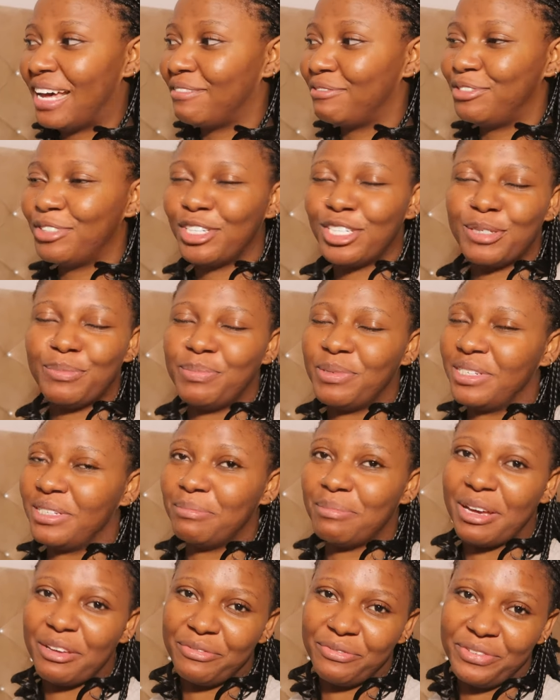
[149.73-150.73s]
I've just been
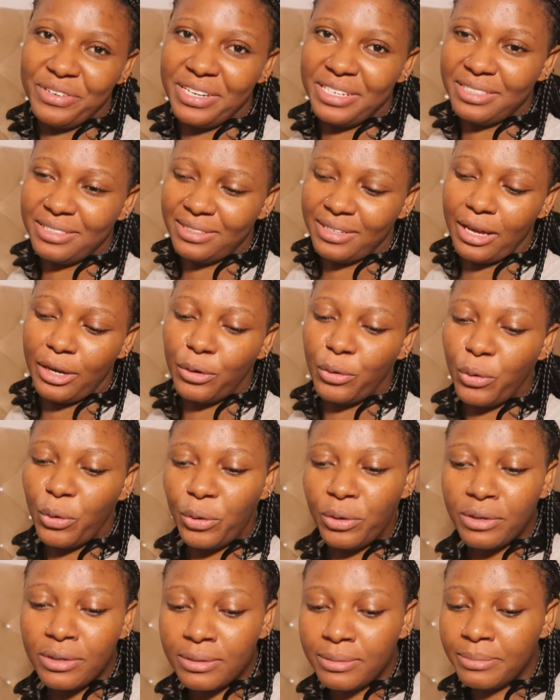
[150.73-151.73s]
in my feelings and
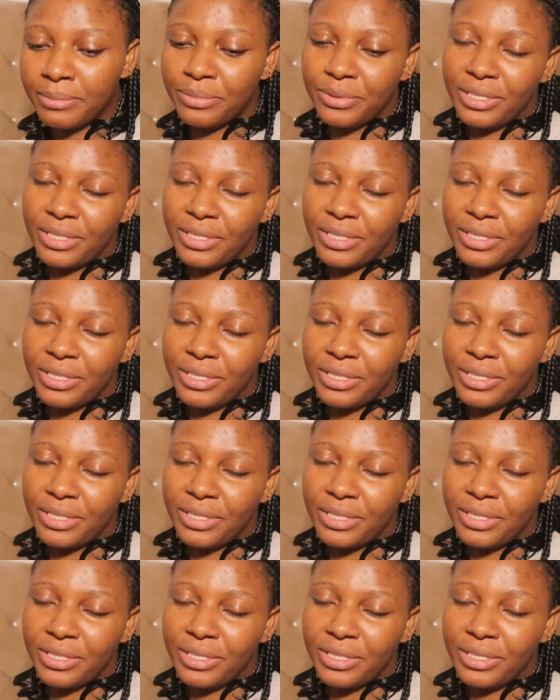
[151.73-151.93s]
all.